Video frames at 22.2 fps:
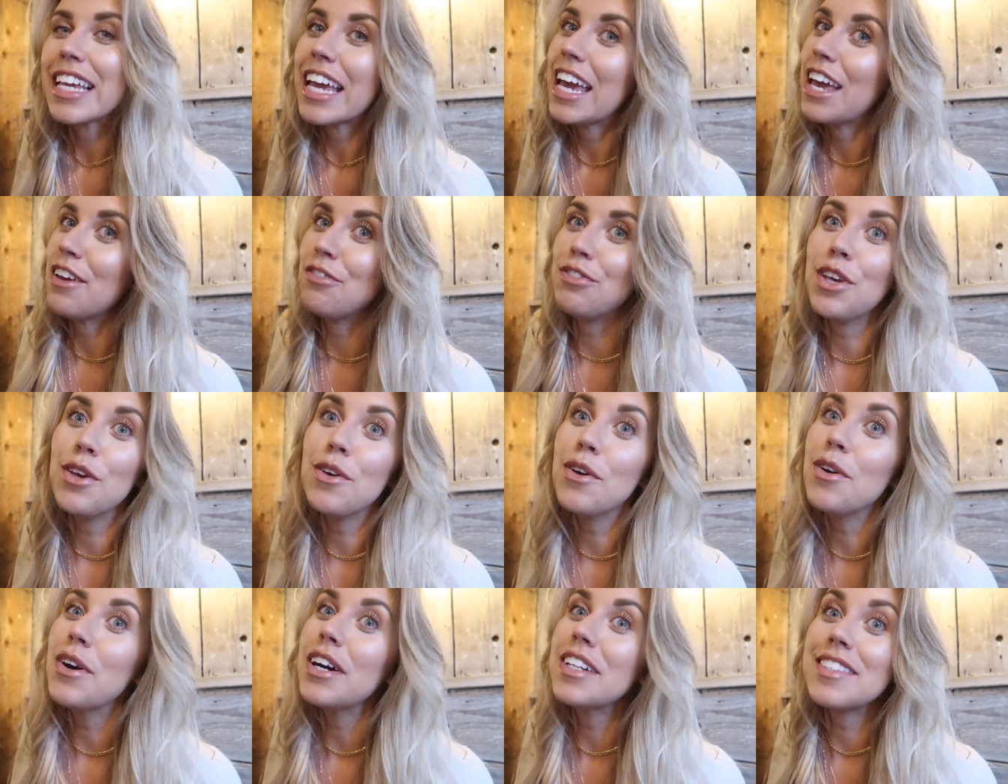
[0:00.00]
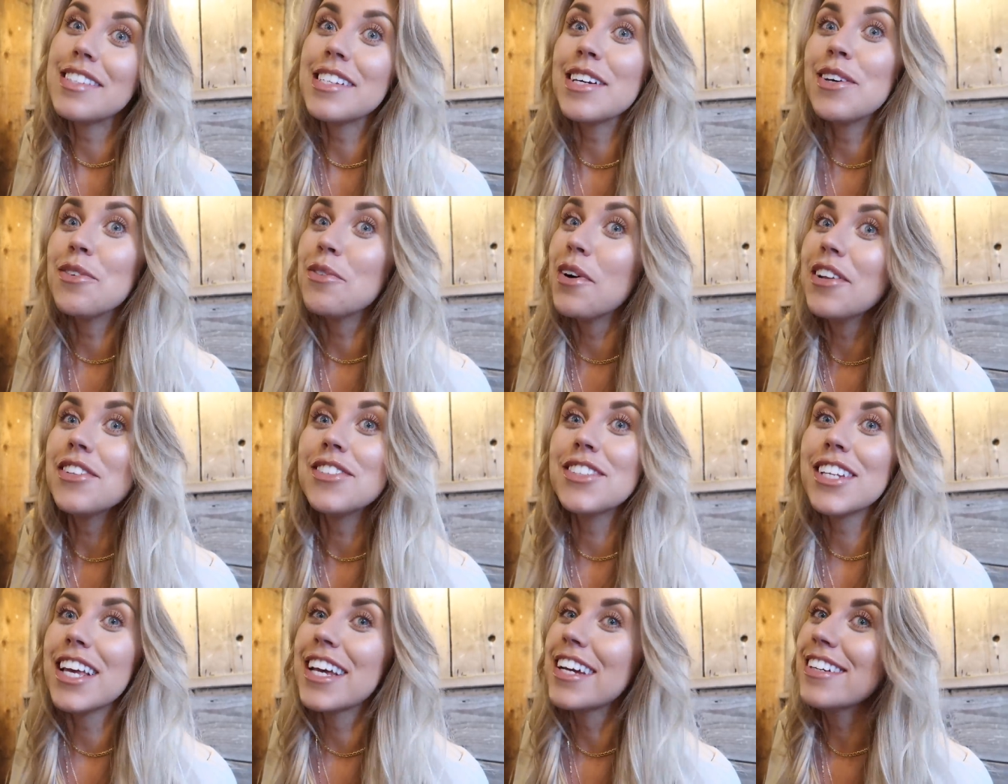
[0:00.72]
If you are still
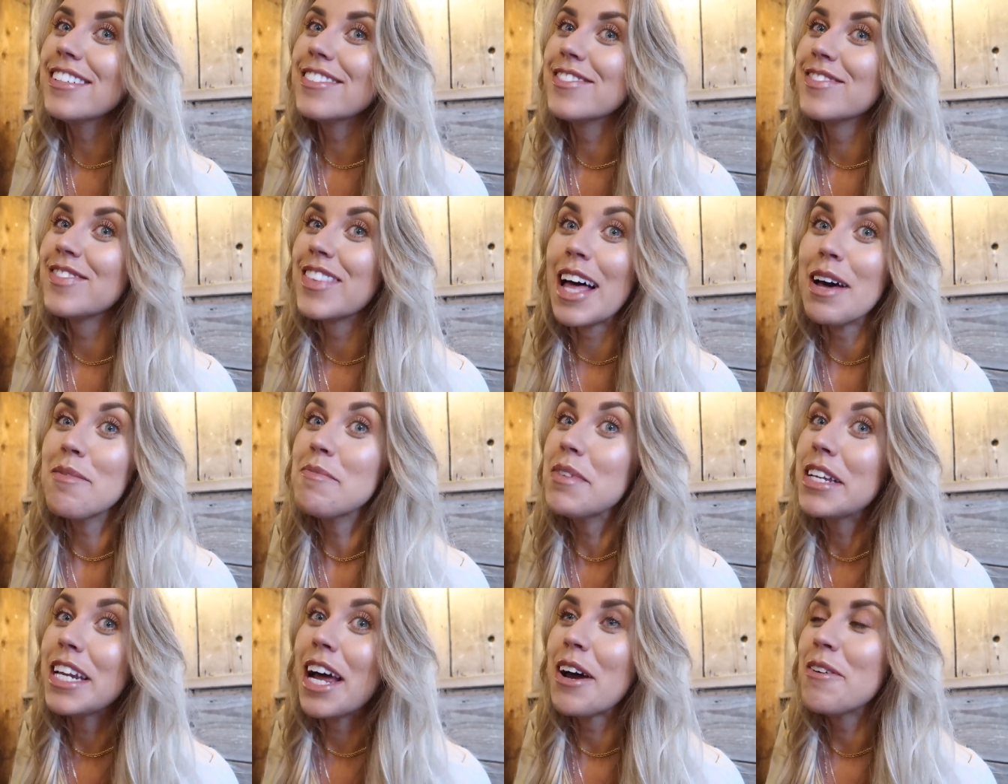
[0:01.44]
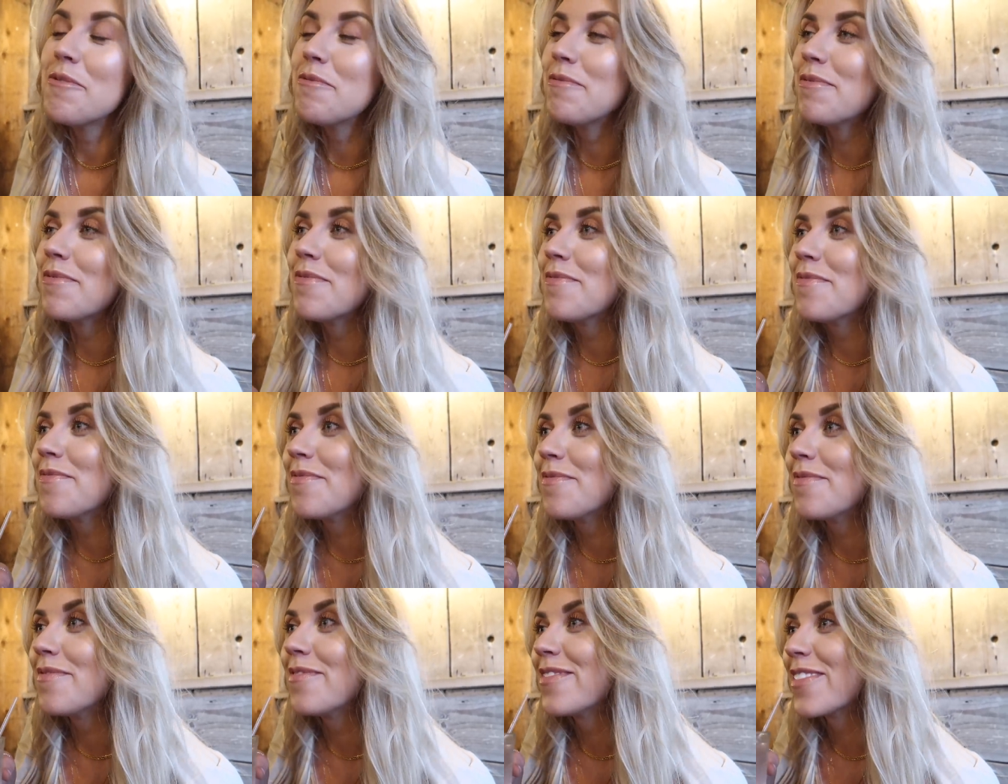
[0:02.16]
watching, let me know.
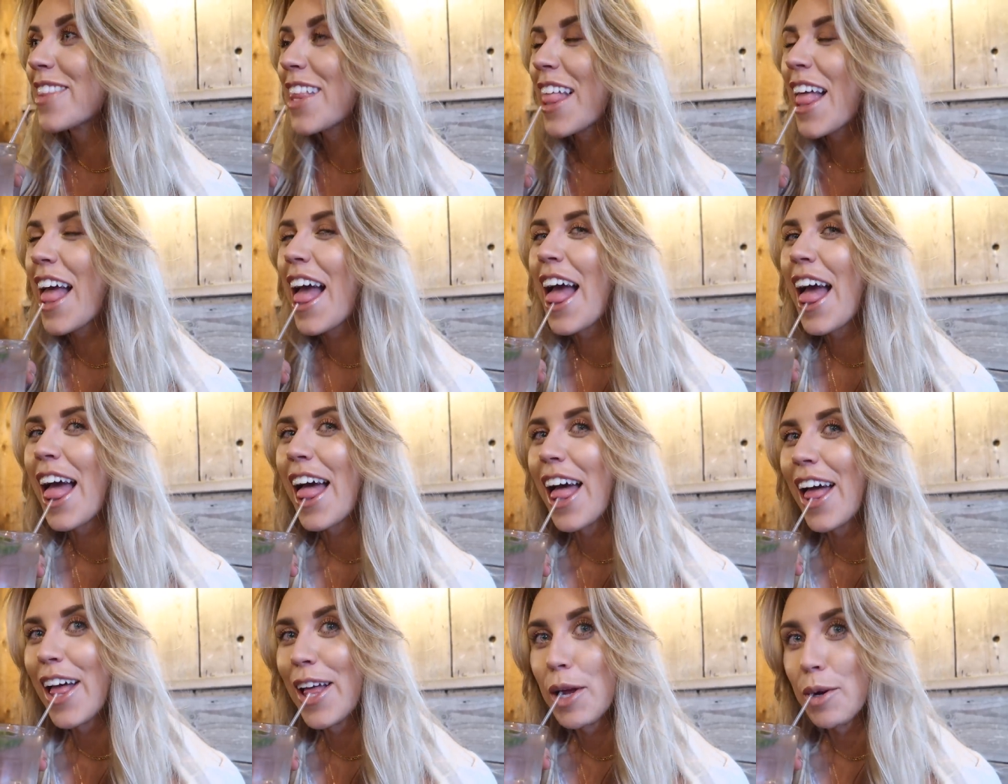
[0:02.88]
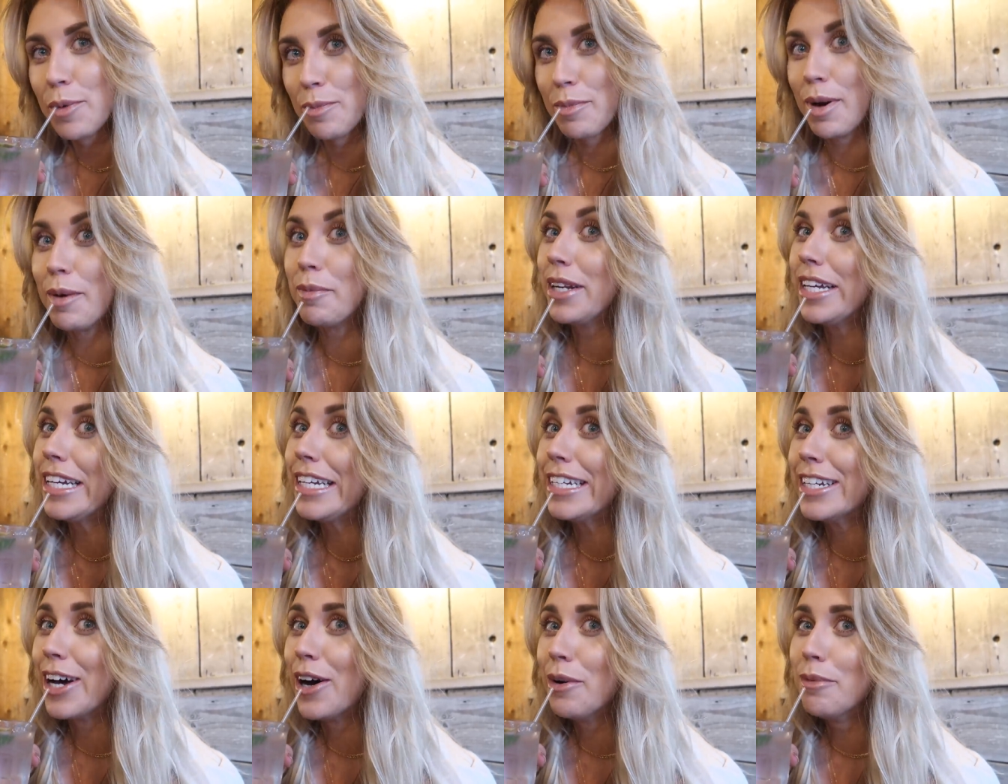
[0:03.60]
Aww.
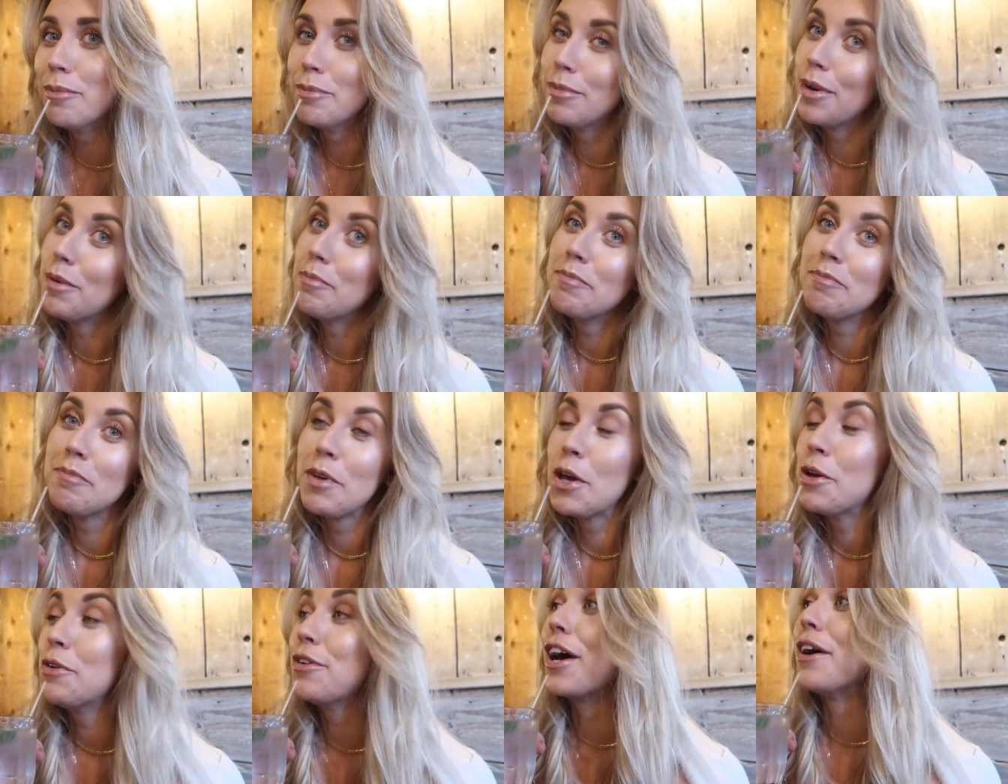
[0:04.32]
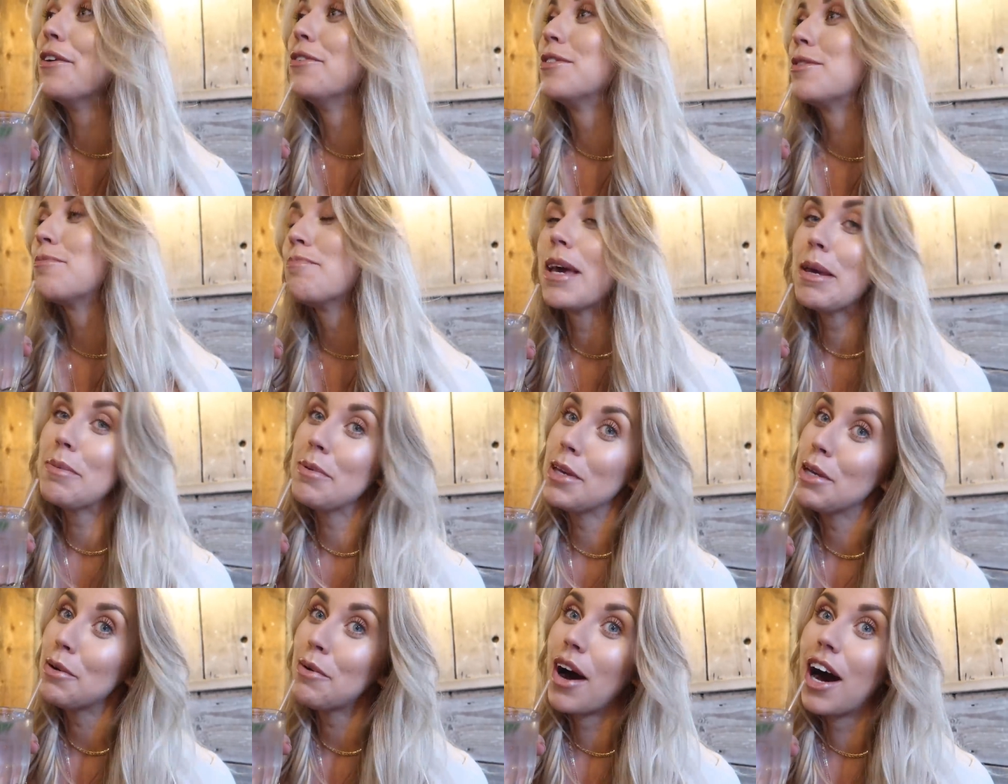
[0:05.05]
Probably not, but who knows,
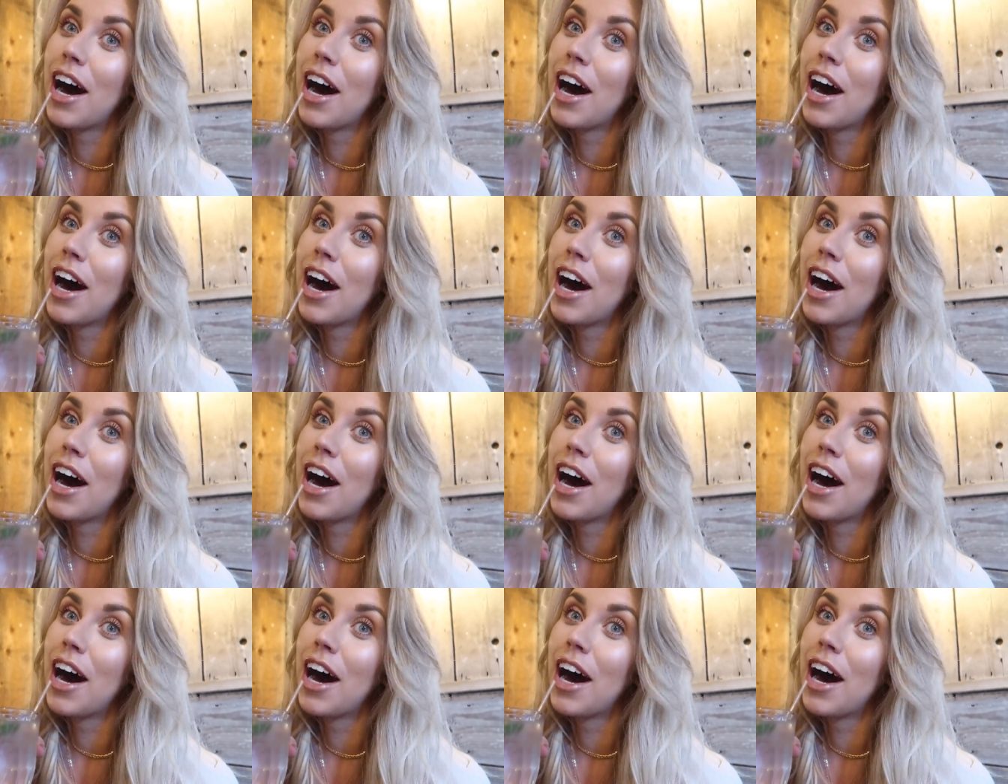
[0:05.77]
maybe you